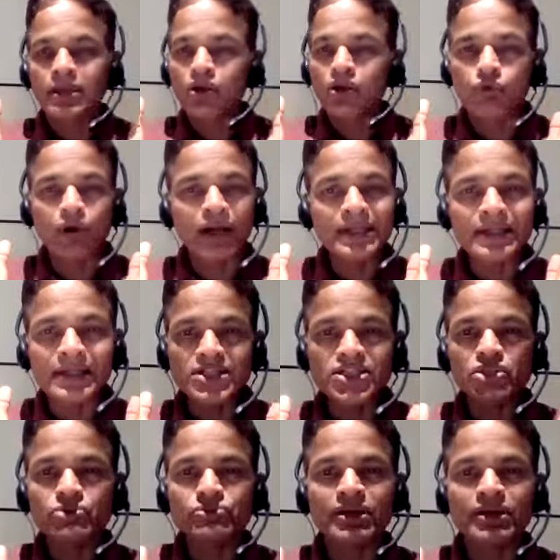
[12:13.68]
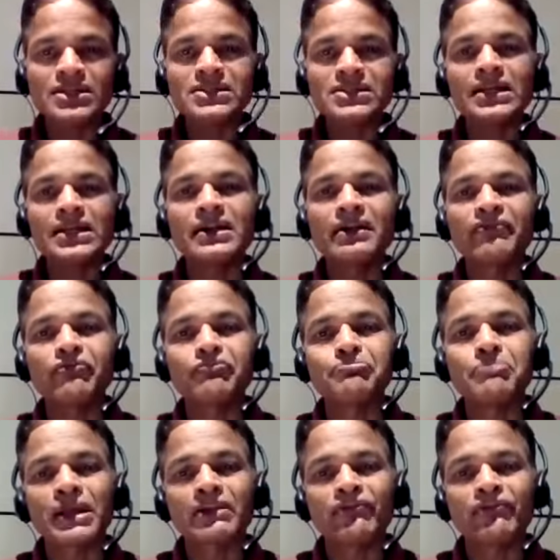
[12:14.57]
Quite easy to understand that if
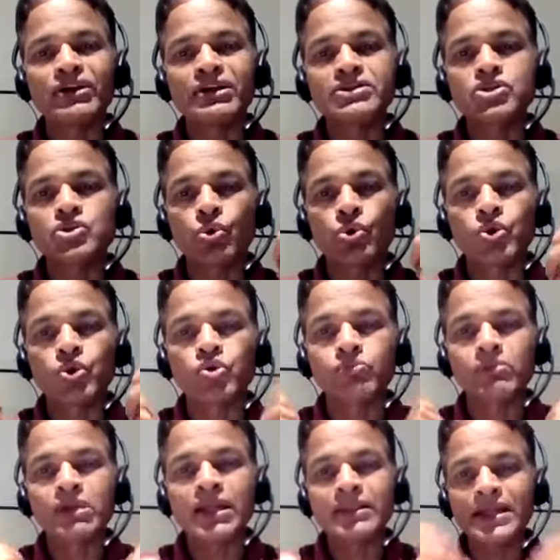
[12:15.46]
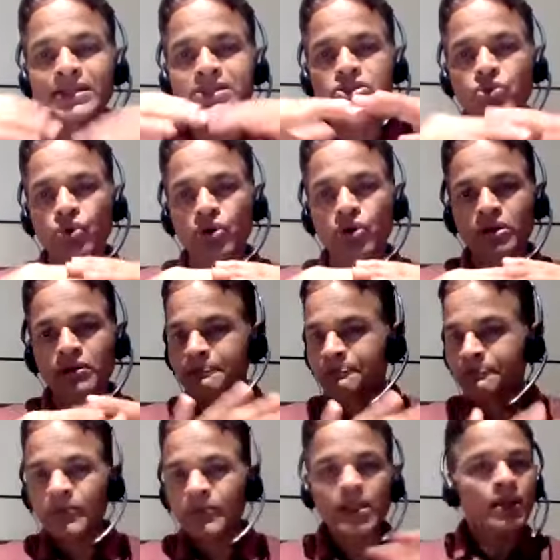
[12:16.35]
benefit has gone to me and that's
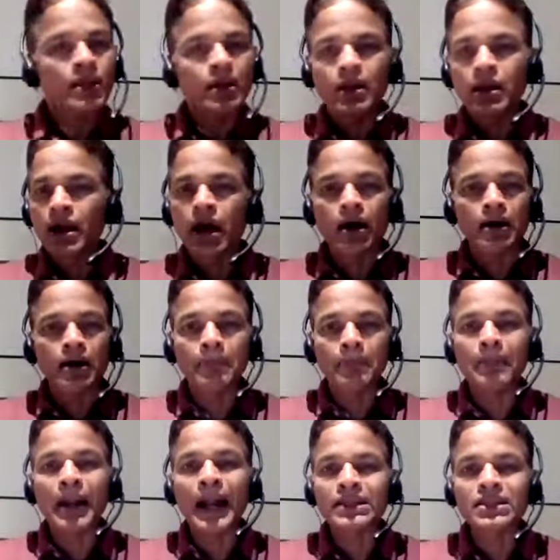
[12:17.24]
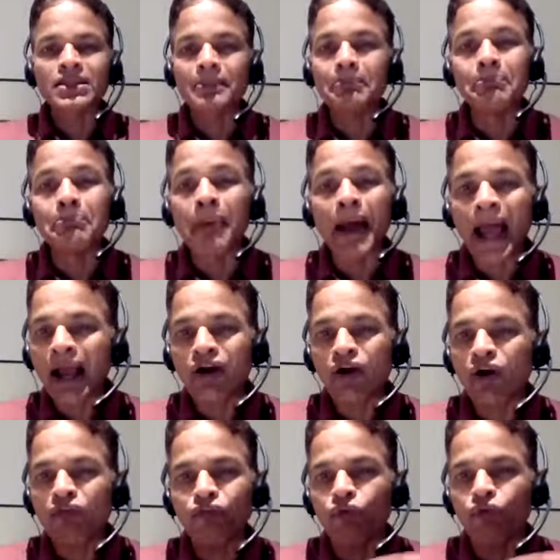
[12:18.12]
gone at the back
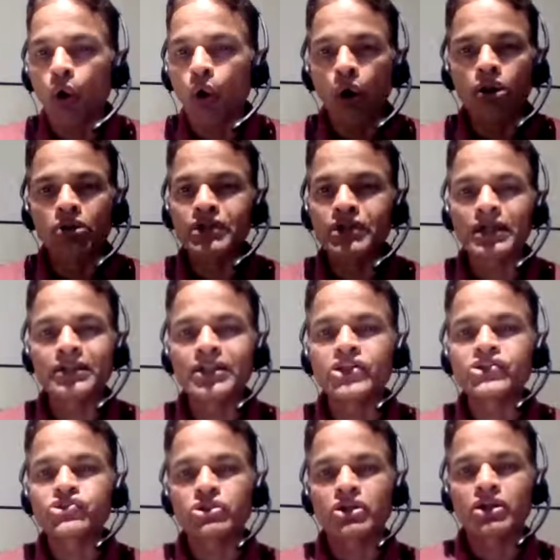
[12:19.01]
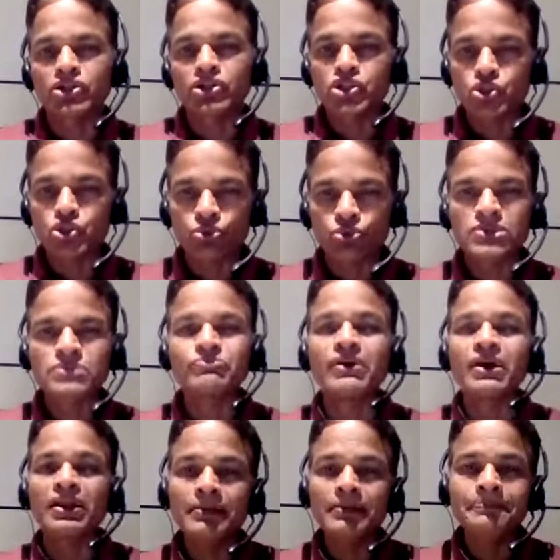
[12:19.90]
of all regulatory controls,
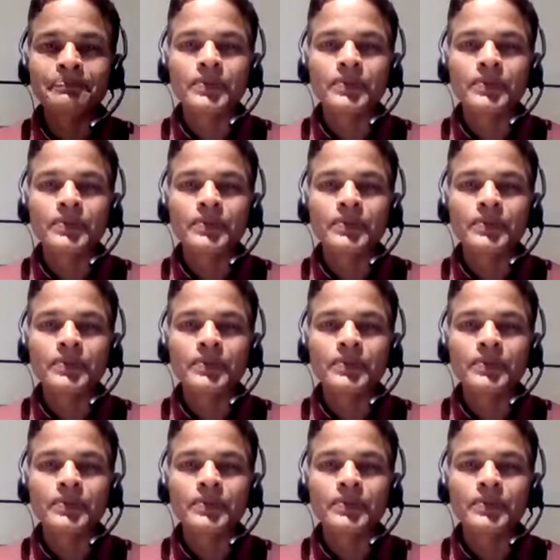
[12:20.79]
well,